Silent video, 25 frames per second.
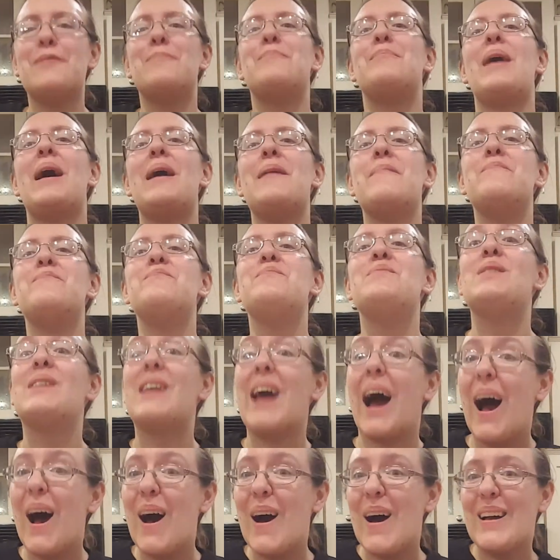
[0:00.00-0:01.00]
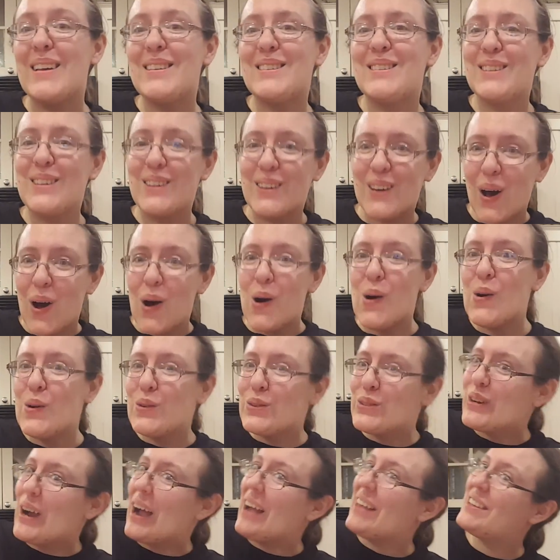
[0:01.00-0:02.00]
But guys, go
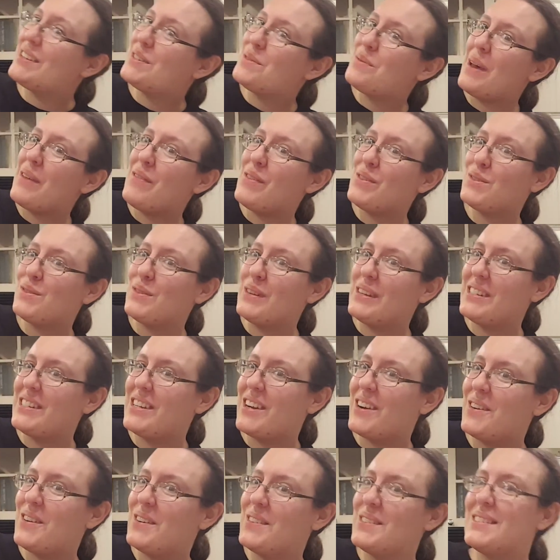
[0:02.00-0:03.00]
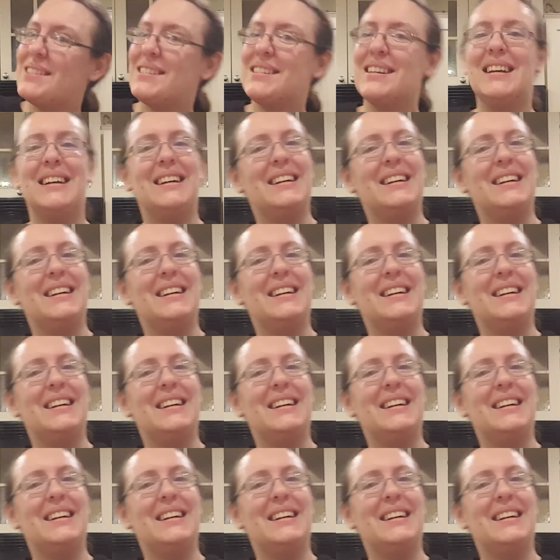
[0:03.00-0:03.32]
try this Huevos Rancheros.